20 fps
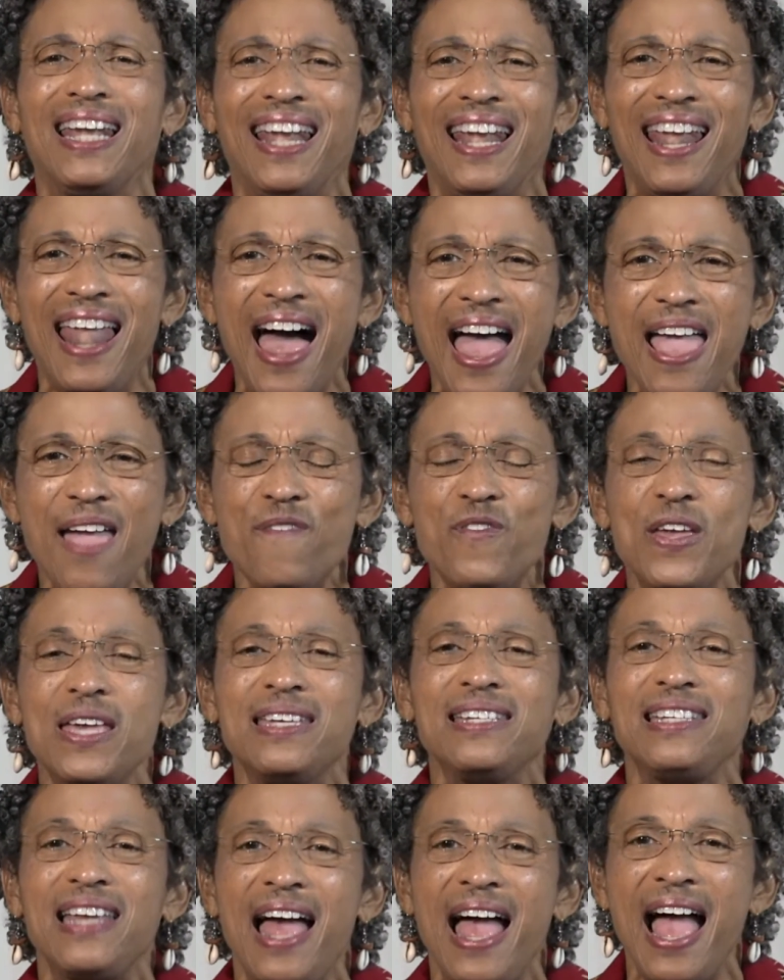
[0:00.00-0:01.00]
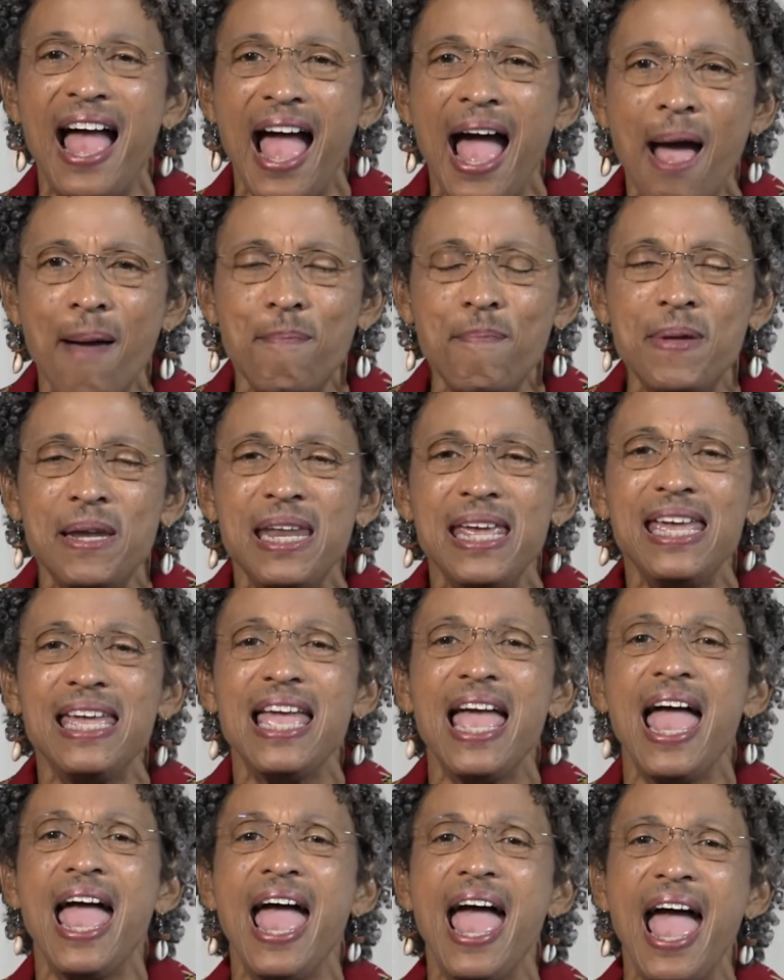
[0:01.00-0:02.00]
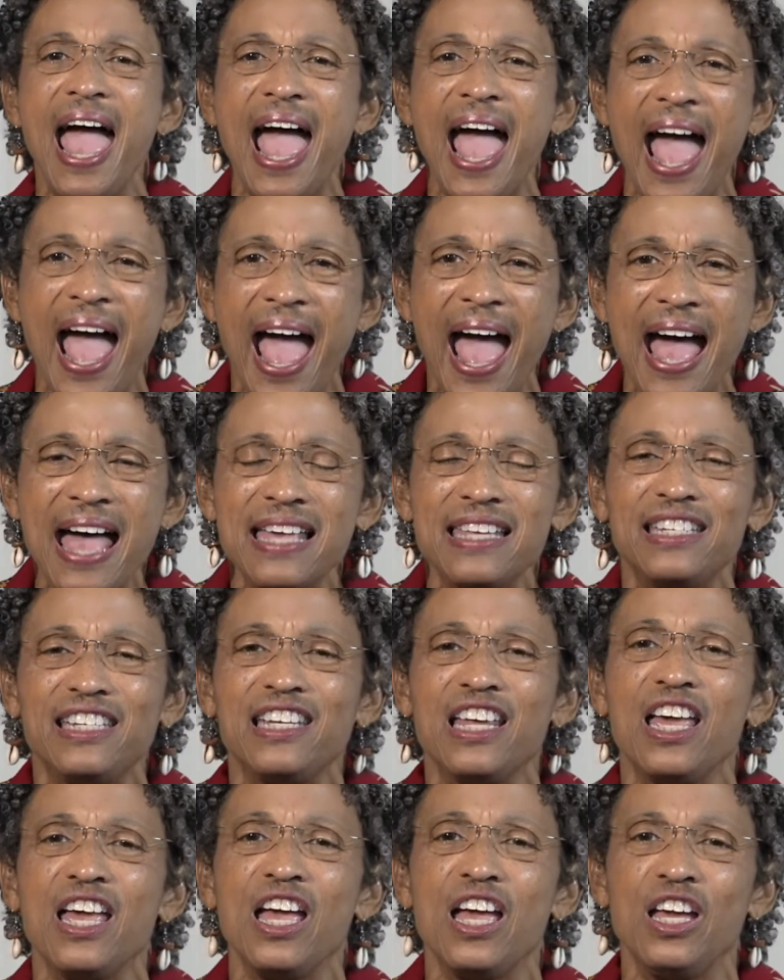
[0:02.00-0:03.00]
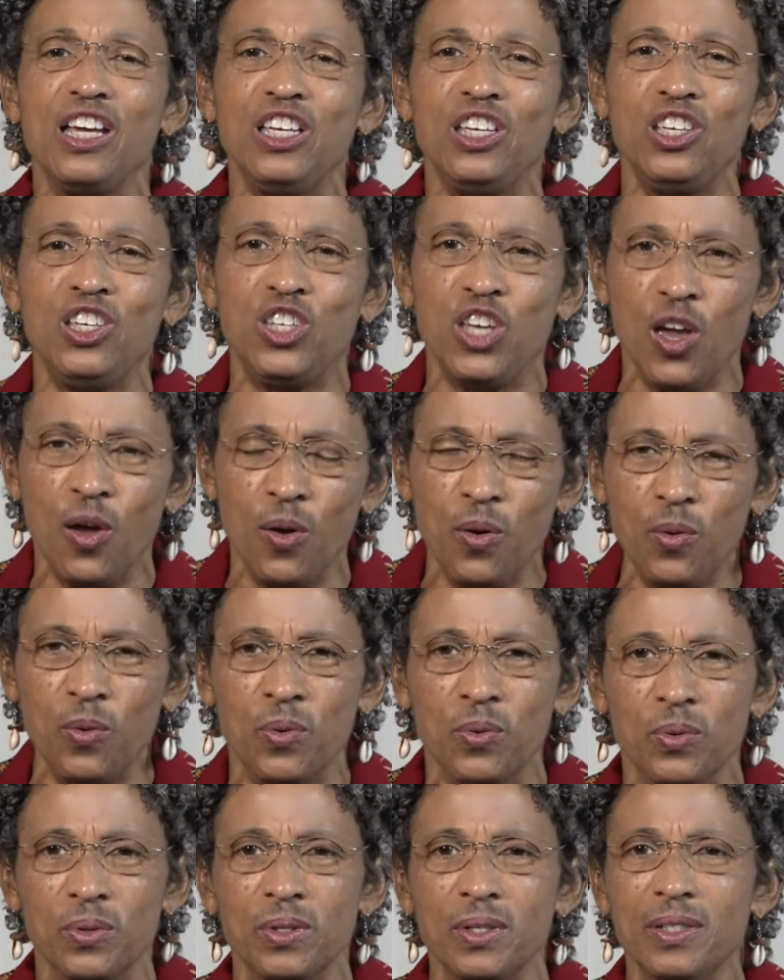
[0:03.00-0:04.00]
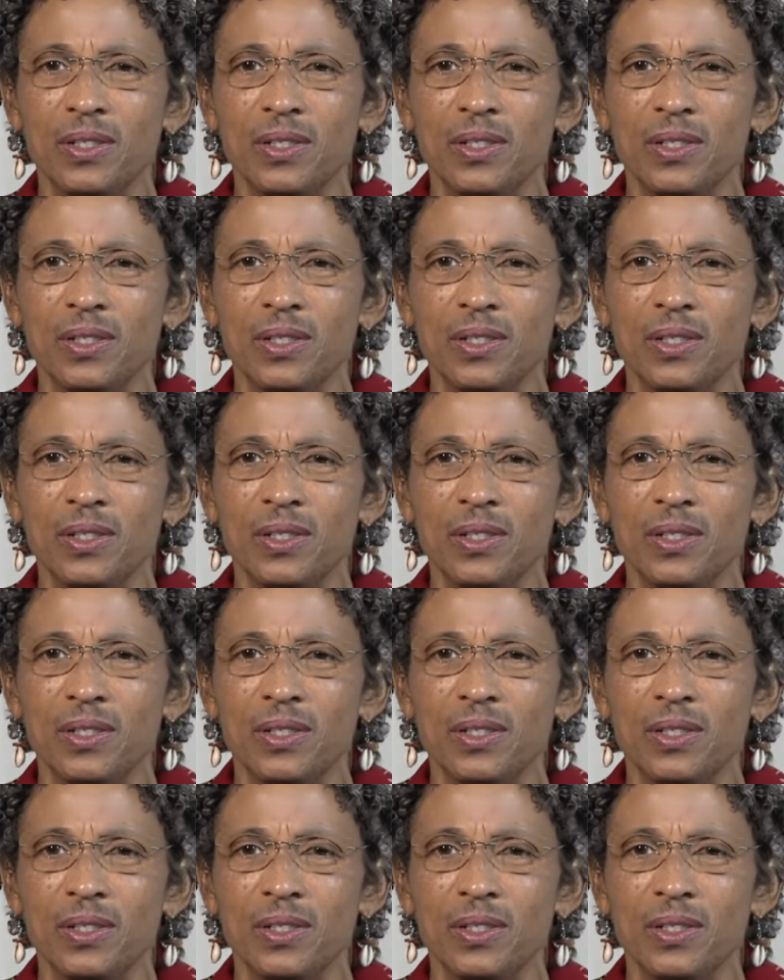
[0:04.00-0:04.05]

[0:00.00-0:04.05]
Life is happening as you.